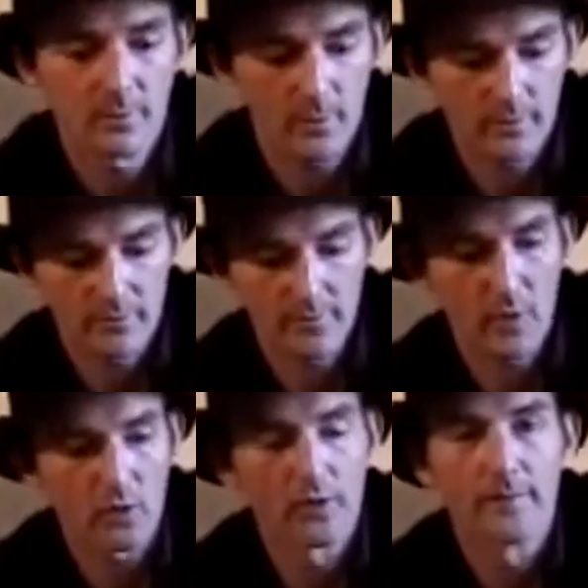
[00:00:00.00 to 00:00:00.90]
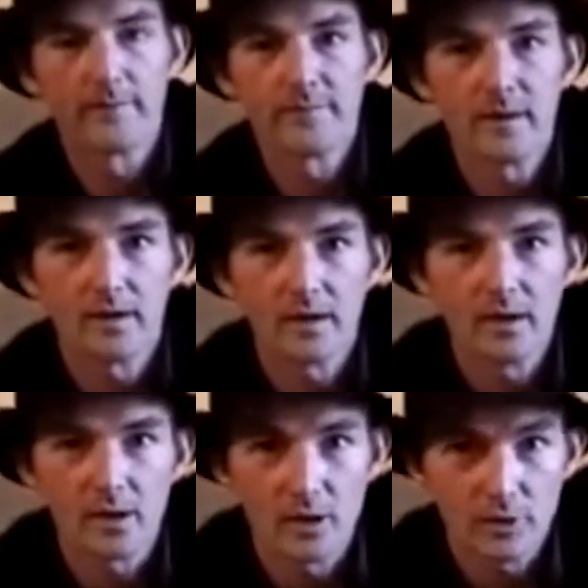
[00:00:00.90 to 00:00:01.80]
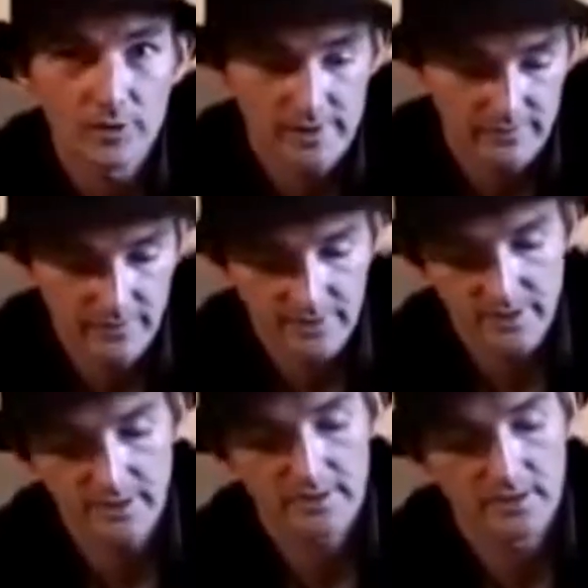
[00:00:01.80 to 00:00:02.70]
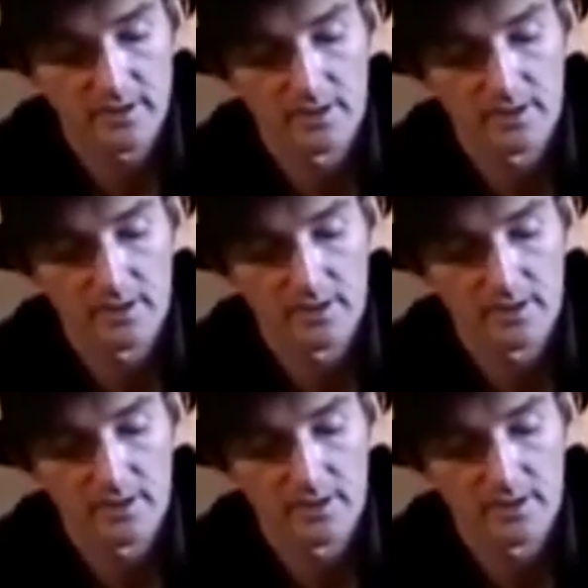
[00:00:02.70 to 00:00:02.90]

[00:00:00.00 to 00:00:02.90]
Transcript: the bottom of the bottle. The reason for the disc,